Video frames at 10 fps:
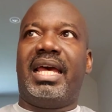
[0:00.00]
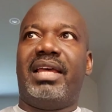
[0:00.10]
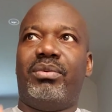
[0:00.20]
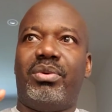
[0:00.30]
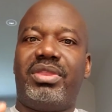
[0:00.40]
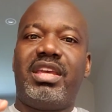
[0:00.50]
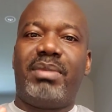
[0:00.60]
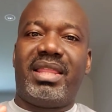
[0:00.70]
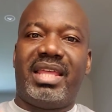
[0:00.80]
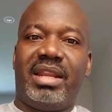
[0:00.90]

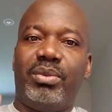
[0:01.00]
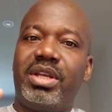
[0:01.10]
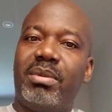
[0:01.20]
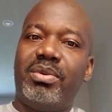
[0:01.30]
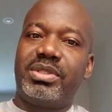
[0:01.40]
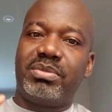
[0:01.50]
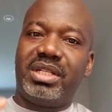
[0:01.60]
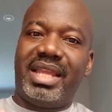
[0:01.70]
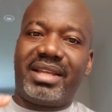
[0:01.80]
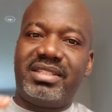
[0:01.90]
and we come up with some
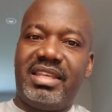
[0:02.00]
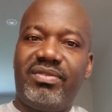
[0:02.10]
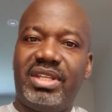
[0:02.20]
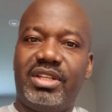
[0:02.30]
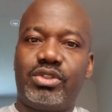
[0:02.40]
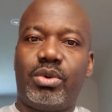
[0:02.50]
good activities,